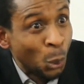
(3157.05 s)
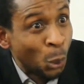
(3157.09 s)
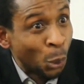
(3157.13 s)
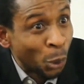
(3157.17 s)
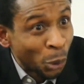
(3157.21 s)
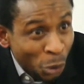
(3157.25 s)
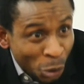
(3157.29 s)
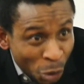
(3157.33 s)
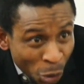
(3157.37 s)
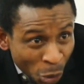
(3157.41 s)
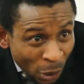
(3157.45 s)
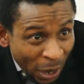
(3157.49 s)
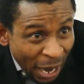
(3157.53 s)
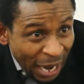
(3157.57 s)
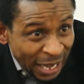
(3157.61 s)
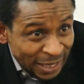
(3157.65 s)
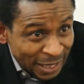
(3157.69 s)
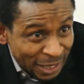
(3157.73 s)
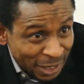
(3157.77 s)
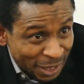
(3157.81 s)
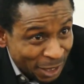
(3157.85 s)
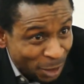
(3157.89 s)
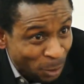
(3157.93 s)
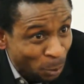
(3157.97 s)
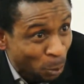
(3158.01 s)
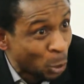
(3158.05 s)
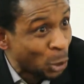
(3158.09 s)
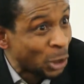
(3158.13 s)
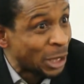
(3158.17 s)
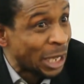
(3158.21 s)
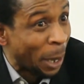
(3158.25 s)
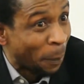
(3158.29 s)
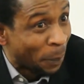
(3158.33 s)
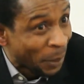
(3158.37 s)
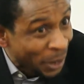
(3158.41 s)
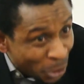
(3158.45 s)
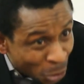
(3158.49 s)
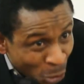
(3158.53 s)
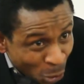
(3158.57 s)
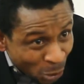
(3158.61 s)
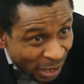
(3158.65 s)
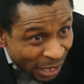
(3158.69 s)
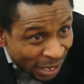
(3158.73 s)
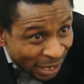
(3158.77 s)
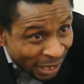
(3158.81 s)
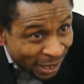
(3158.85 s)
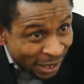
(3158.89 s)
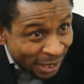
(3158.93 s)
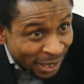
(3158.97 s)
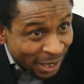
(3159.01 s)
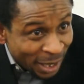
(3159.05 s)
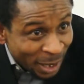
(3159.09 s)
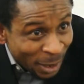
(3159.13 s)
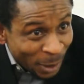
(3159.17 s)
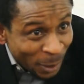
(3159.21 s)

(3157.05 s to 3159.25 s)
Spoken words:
Urdu, as it is Punjabi today.